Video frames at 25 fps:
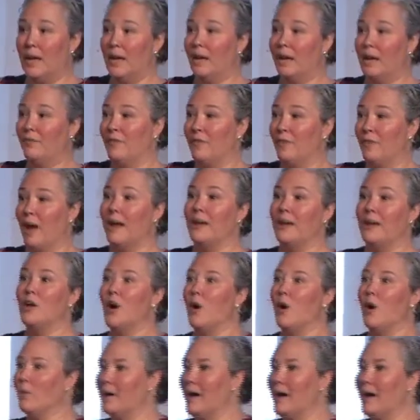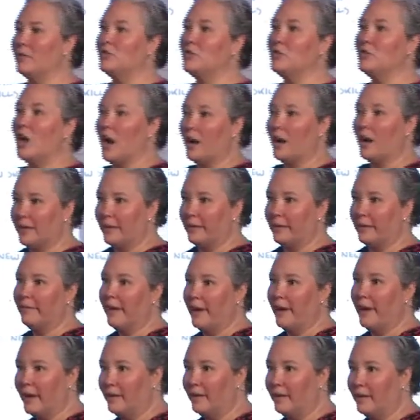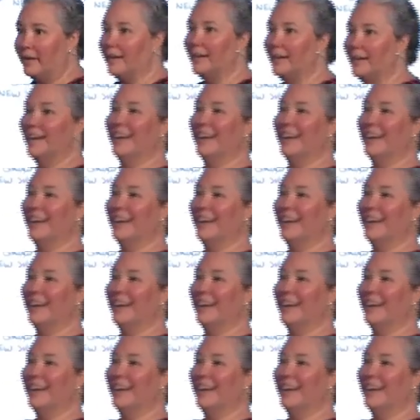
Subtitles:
If I know, how shocking, right?